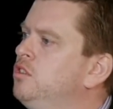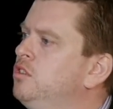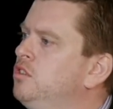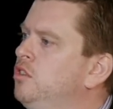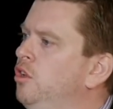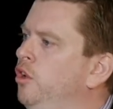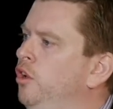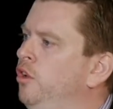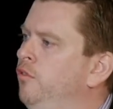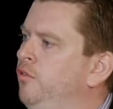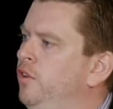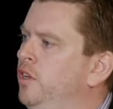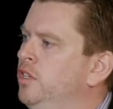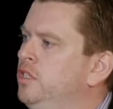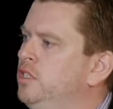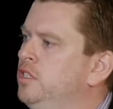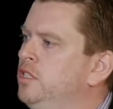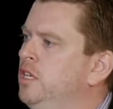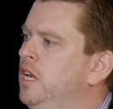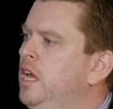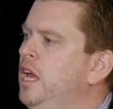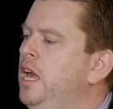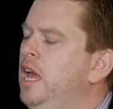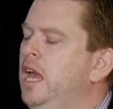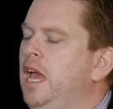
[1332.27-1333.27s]

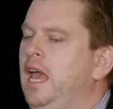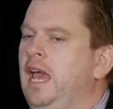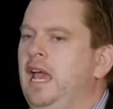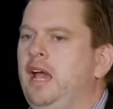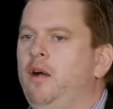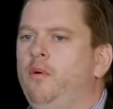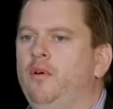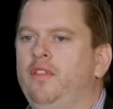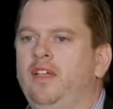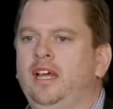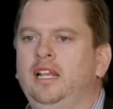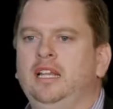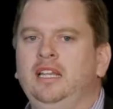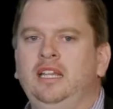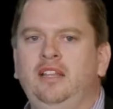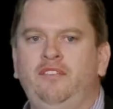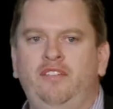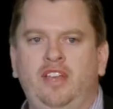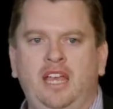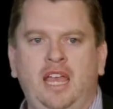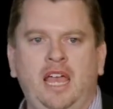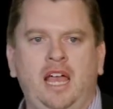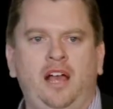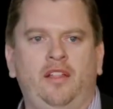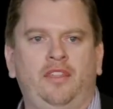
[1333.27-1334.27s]
service? How are they
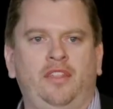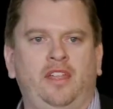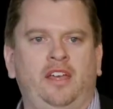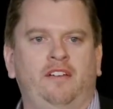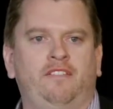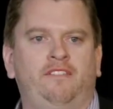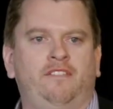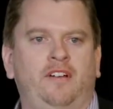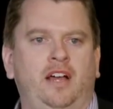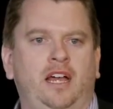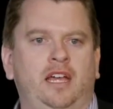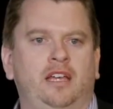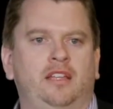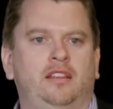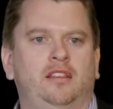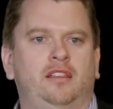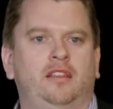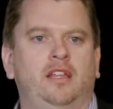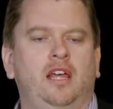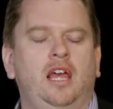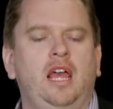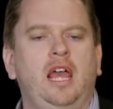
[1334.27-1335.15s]
living out their faith?